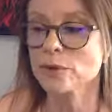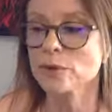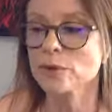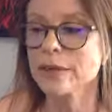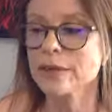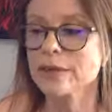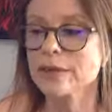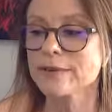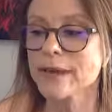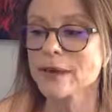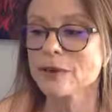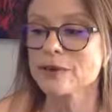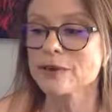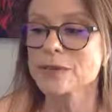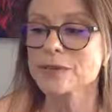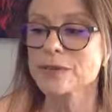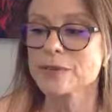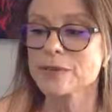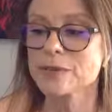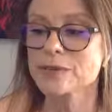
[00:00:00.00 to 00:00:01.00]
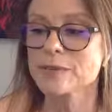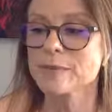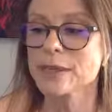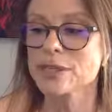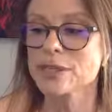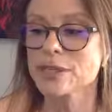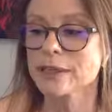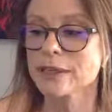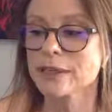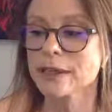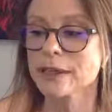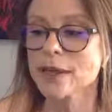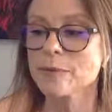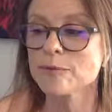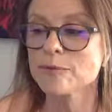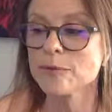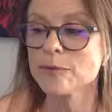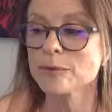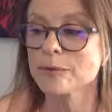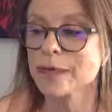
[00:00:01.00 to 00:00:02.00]
Creative outlets are especially
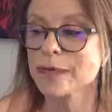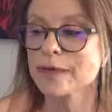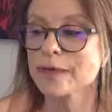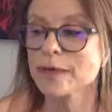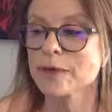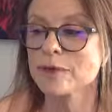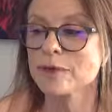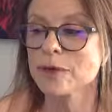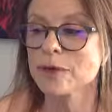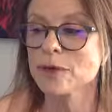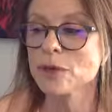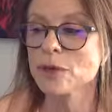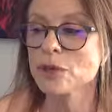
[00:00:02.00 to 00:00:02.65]
helpful right now.